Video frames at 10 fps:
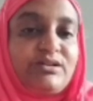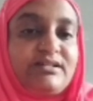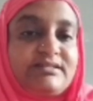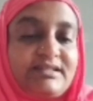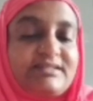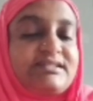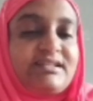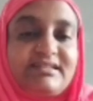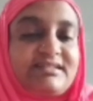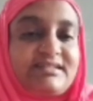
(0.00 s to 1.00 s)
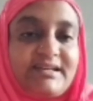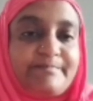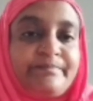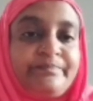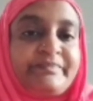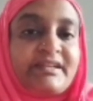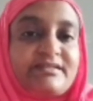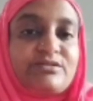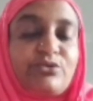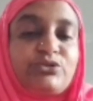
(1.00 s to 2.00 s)
sustain in the same.
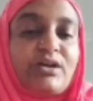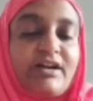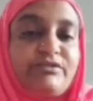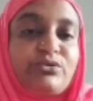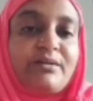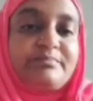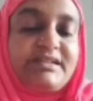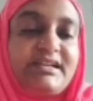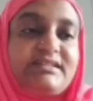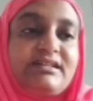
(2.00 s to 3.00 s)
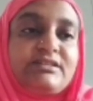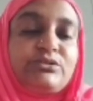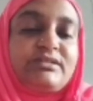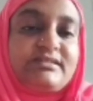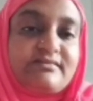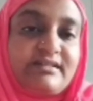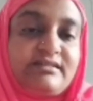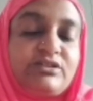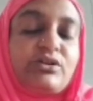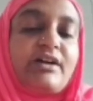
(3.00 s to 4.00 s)
So you have to update to the trend,
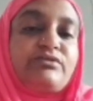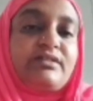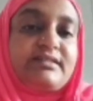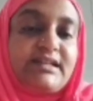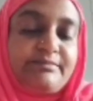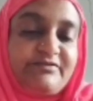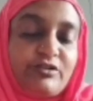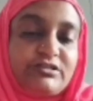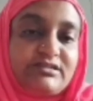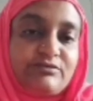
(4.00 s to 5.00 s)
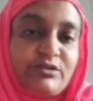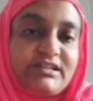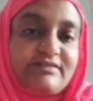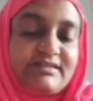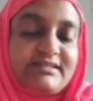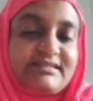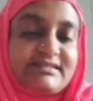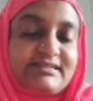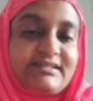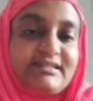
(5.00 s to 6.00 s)
and you have to adapt for whatever
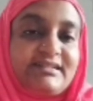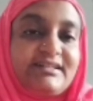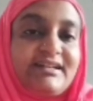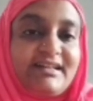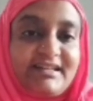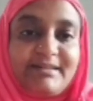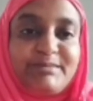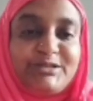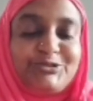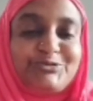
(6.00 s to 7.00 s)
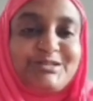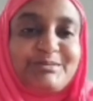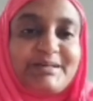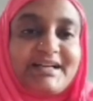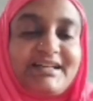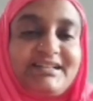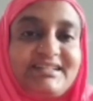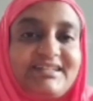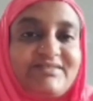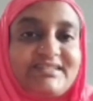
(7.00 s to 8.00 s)
is coming new in the market
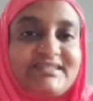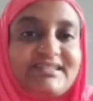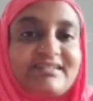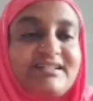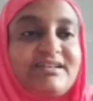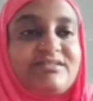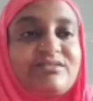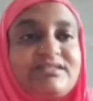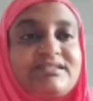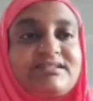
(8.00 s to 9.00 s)
and everything. So this,